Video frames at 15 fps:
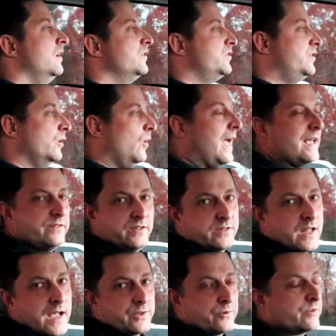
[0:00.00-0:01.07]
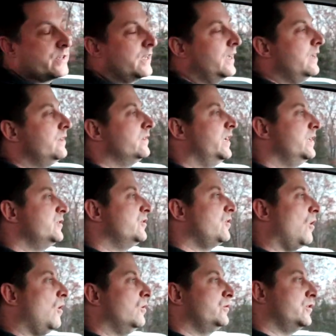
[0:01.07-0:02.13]
Still has his nitrous kit
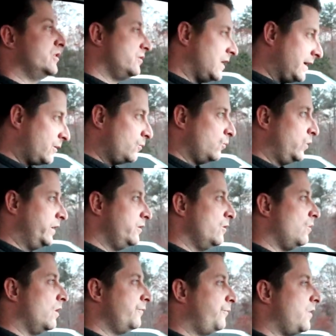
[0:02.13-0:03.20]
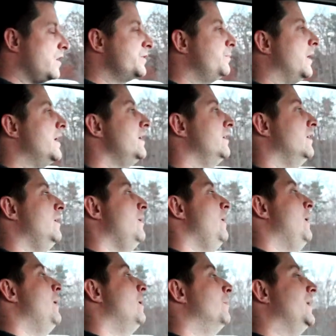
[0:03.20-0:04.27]
installed just like we do on Frostbite,
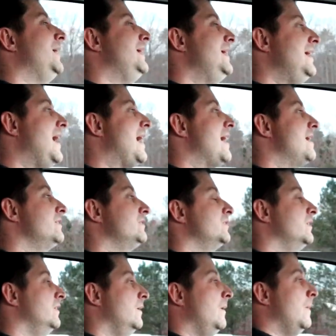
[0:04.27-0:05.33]
but he has